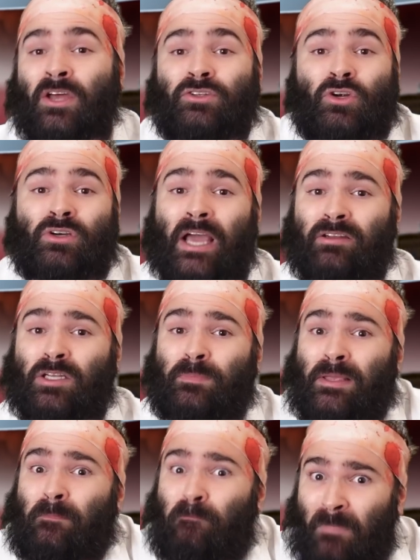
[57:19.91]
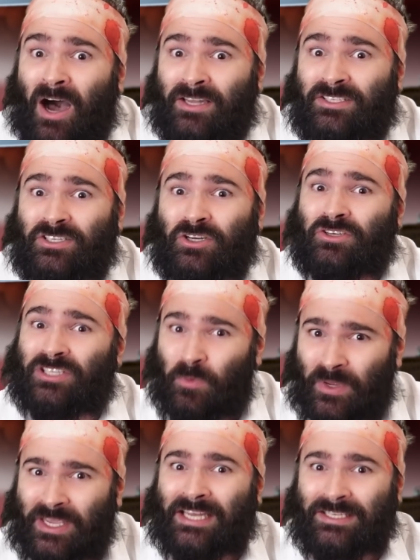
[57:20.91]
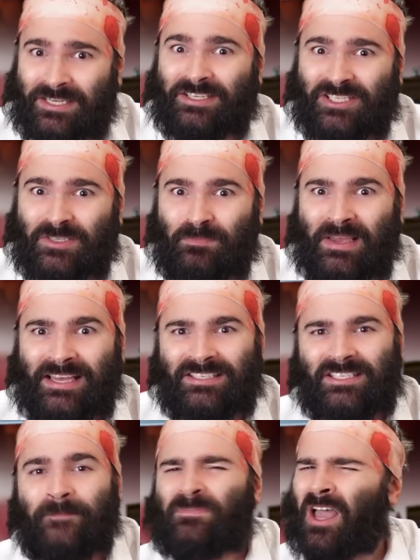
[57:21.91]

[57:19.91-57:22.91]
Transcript: turned out to be monsters that we can dismiss?